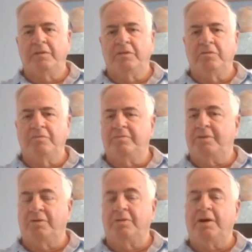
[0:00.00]
You
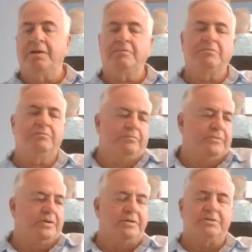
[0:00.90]
don't like it?
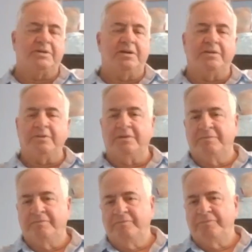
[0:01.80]
You don't have to say nothing.
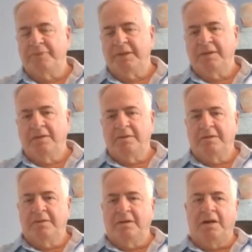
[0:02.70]

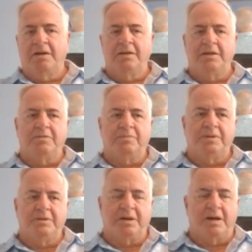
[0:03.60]
I don't like your
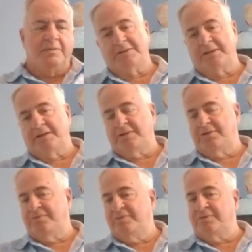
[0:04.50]
opinion. Like I said, I
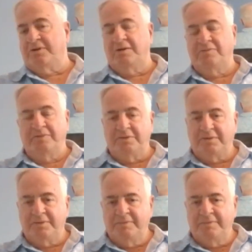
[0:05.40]
just feel sorry for you.